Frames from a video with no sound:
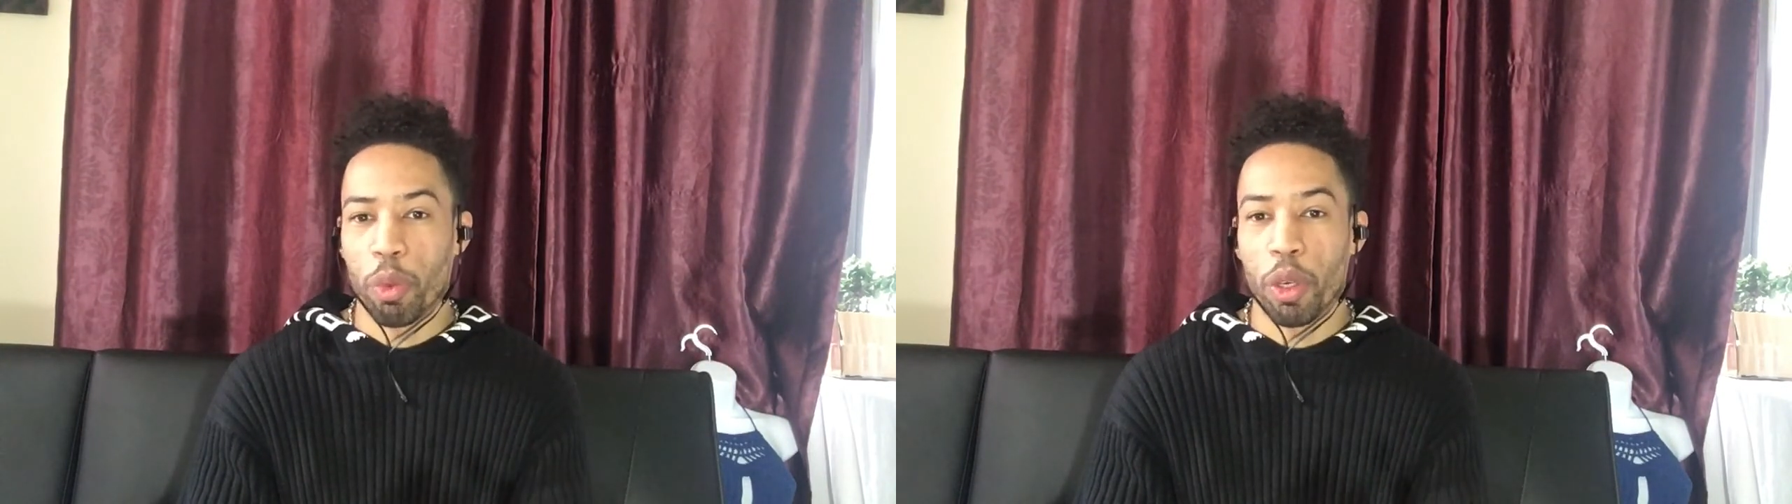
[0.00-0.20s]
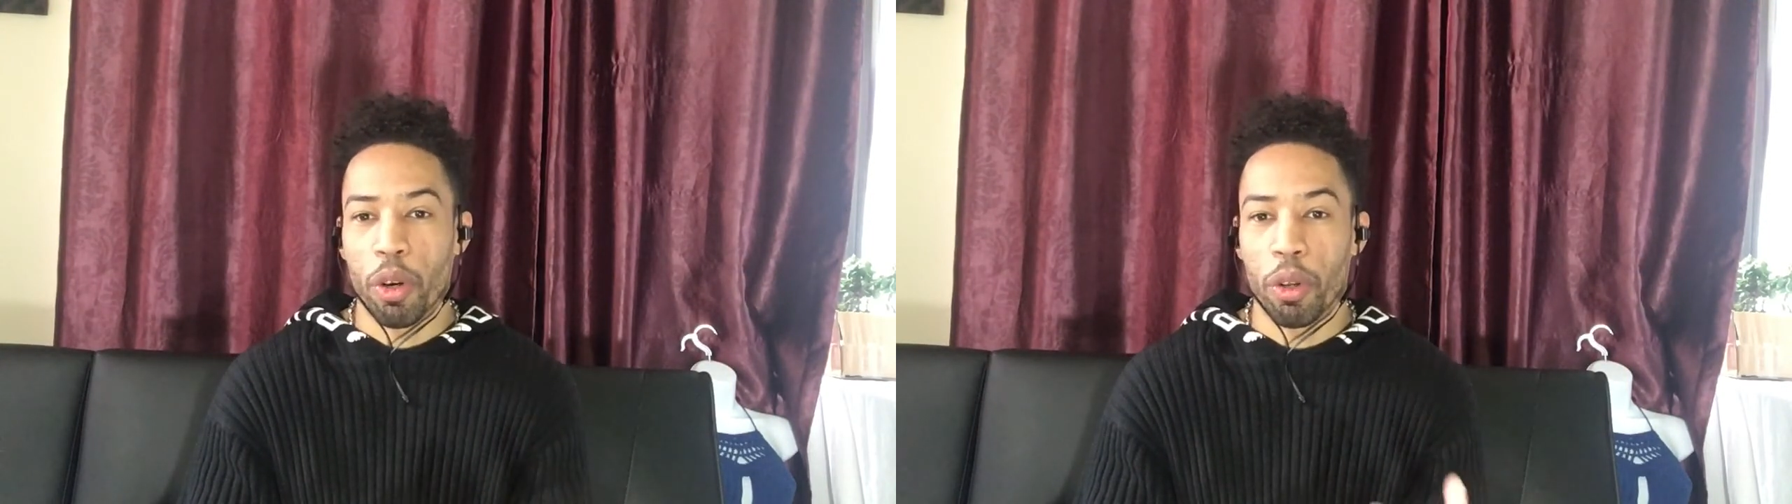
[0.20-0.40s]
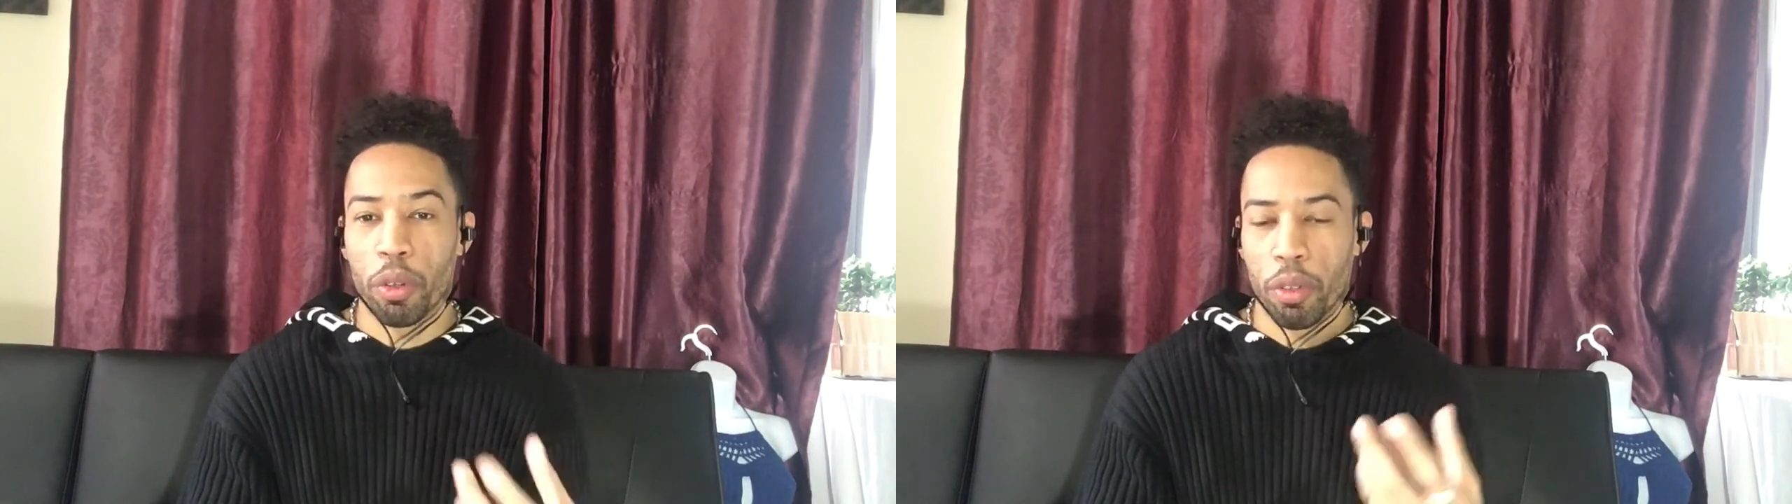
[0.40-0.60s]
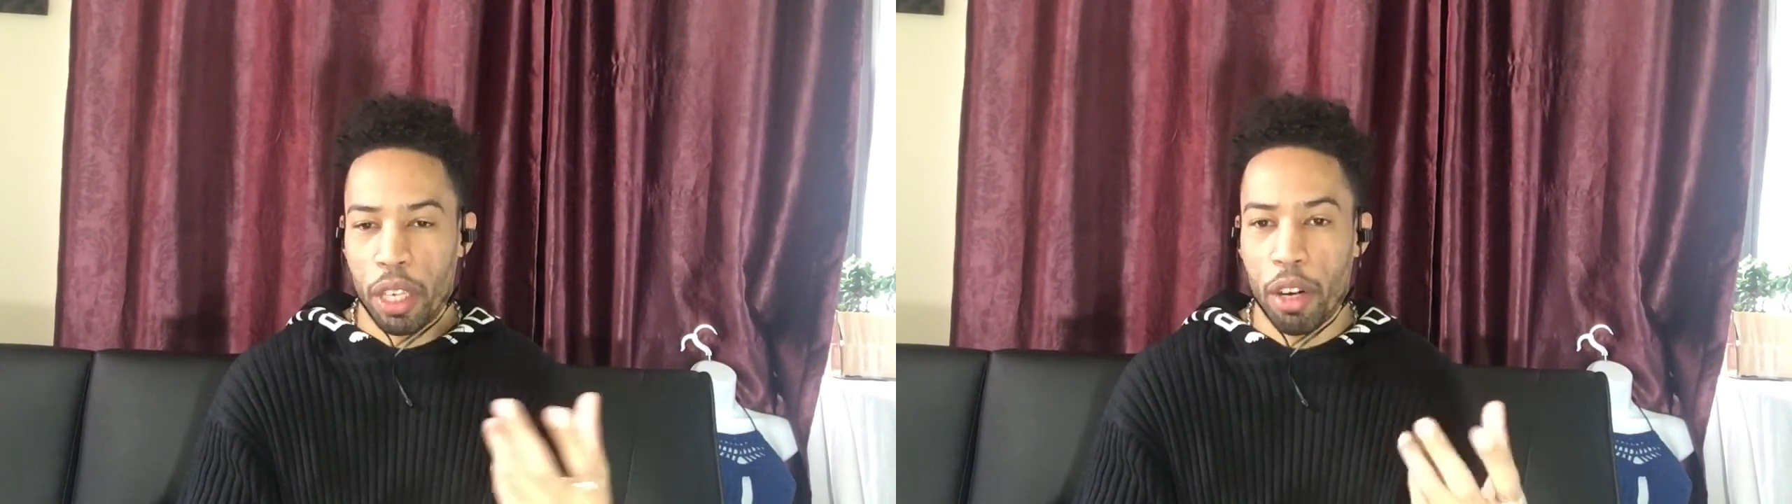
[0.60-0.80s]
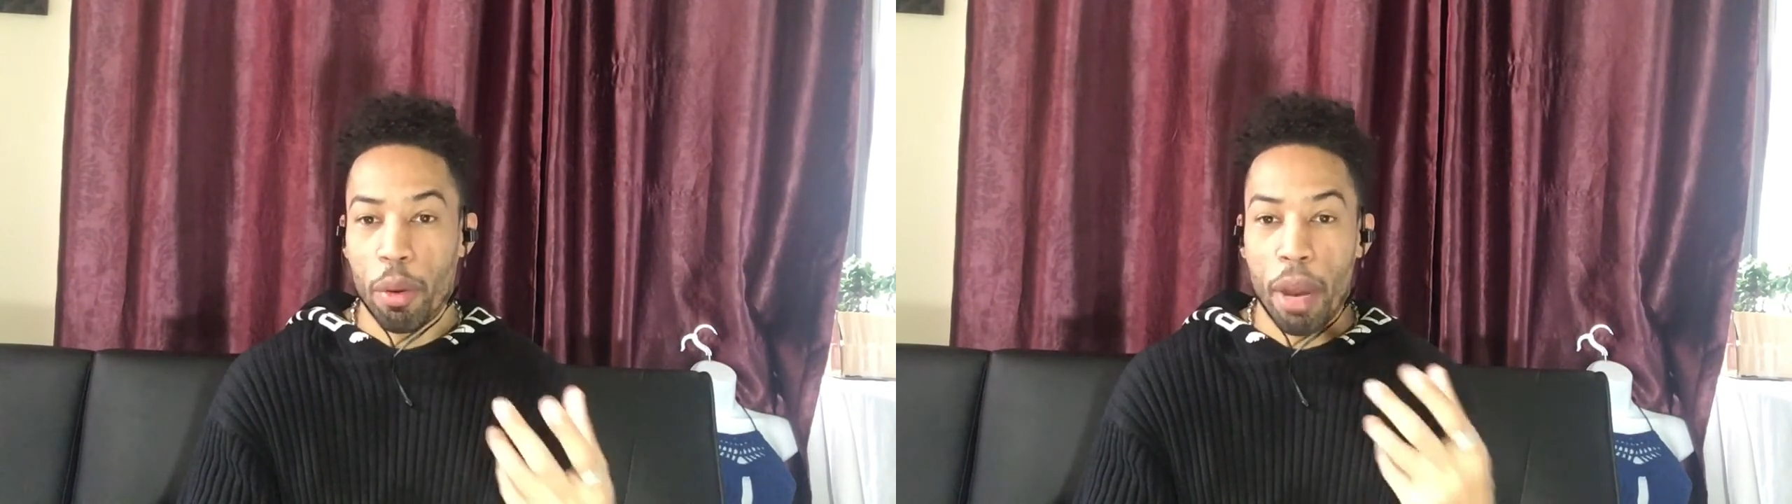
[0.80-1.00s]
we all
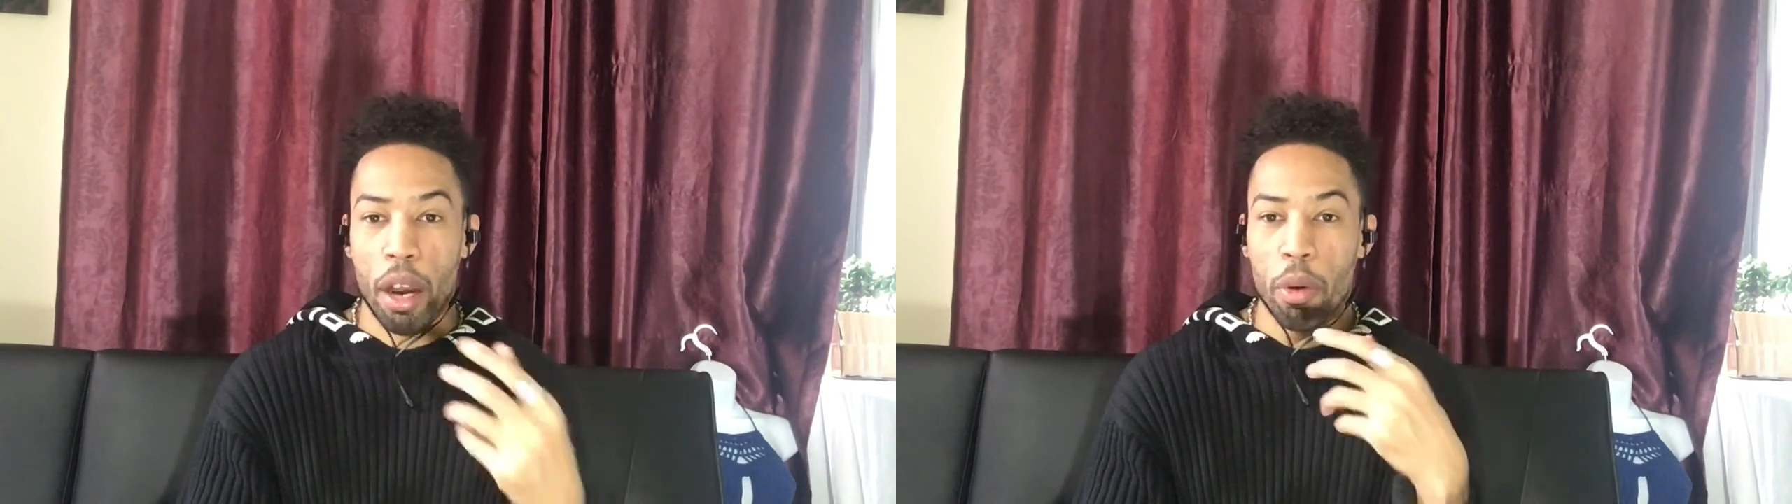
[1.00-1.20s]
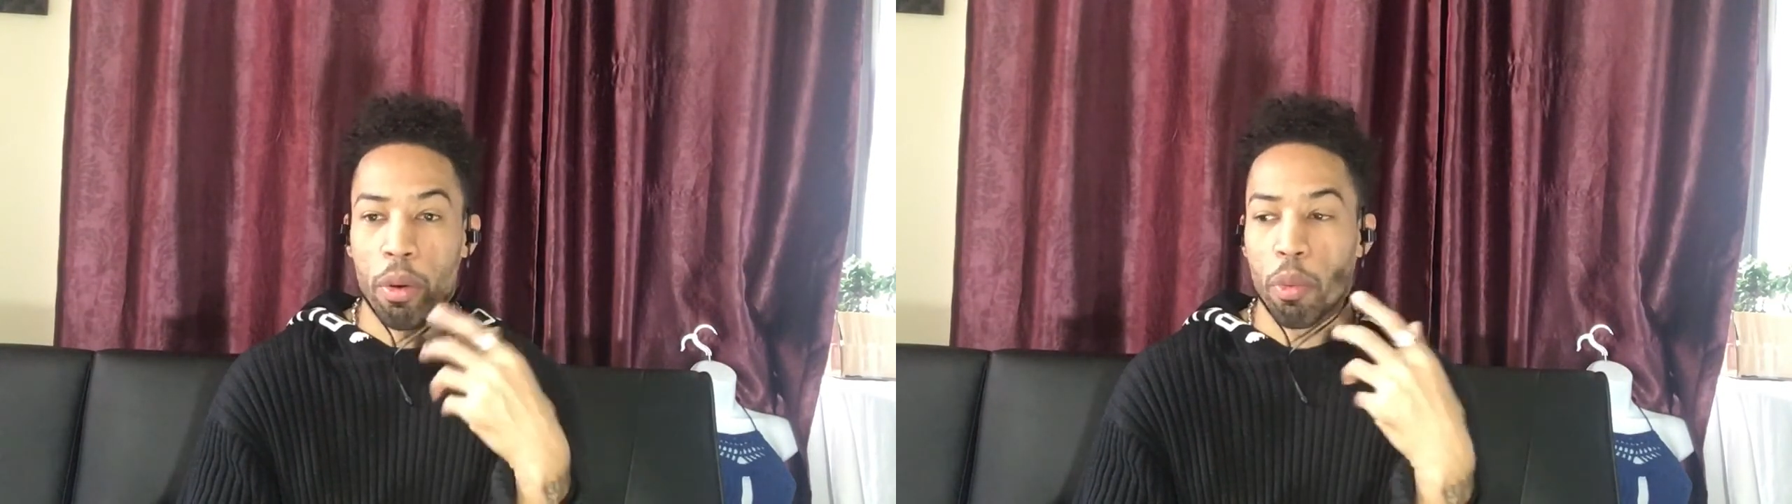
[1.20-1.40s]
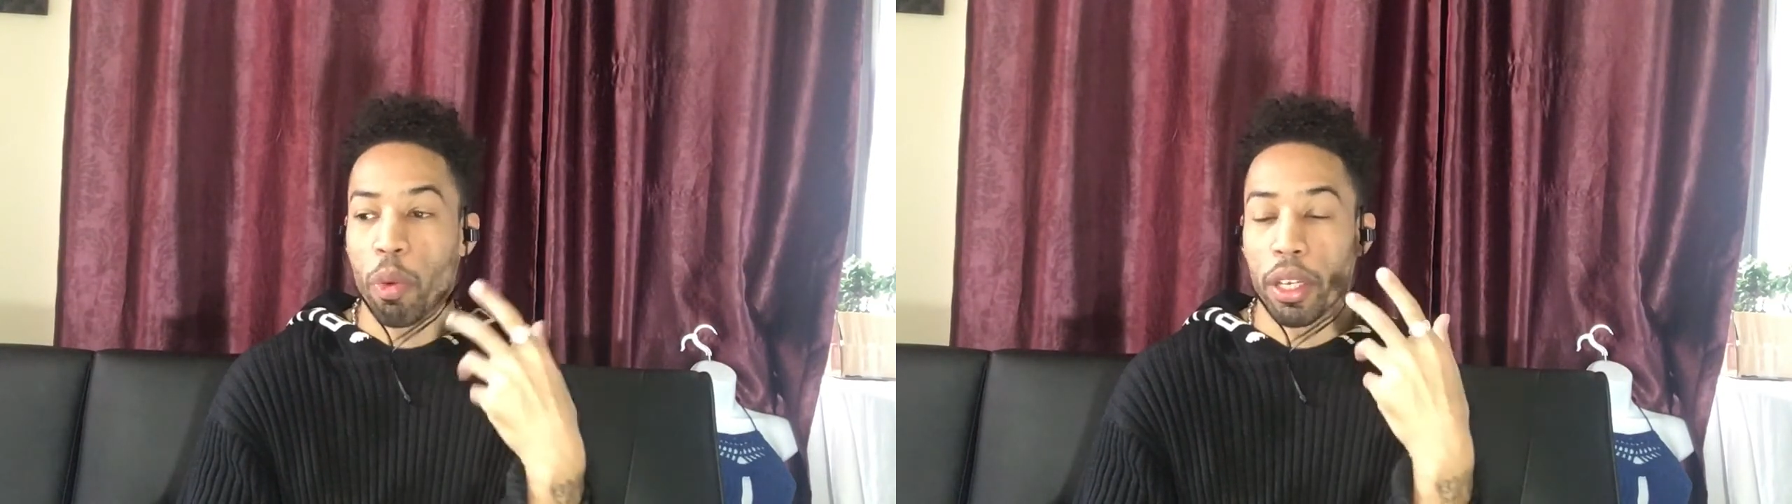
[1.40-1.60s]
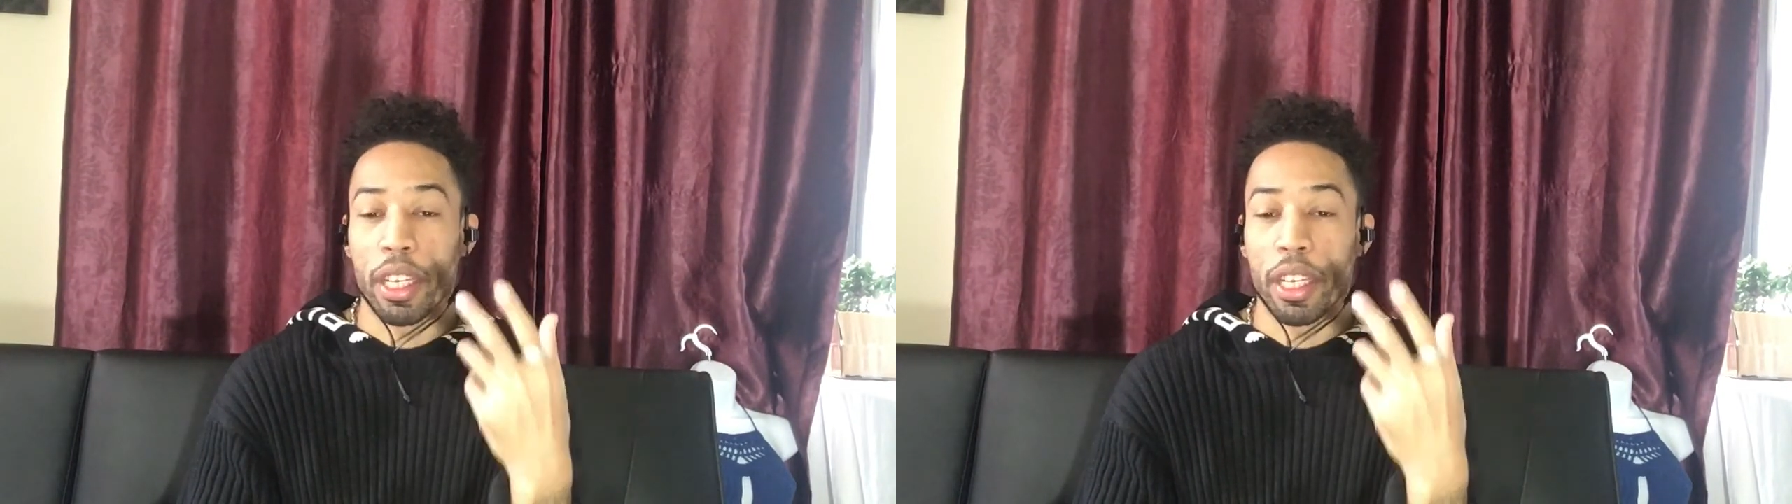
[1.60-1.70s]
hear about what